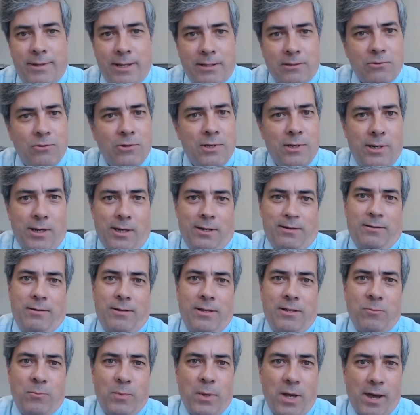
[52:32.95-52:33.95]
That's all you
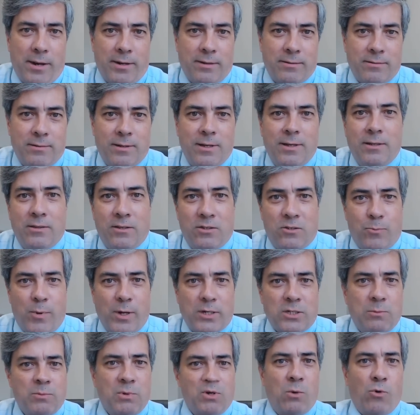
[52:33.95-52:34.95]
need, let's be honest. The
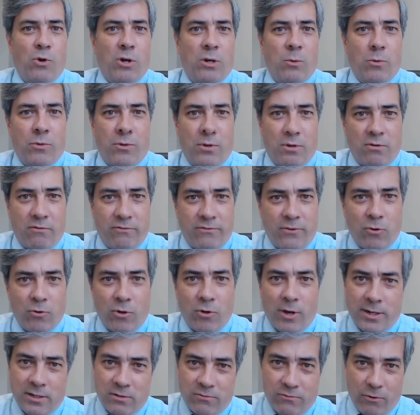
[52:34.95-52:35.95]
spectrum you work with on the
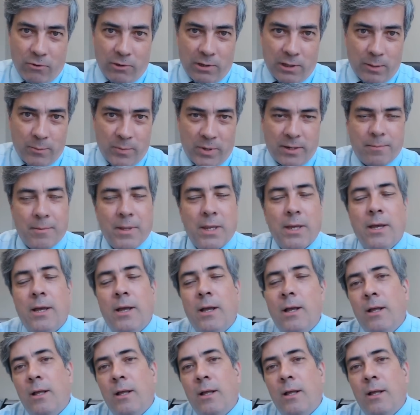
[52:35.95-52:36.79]
phone line is very limited.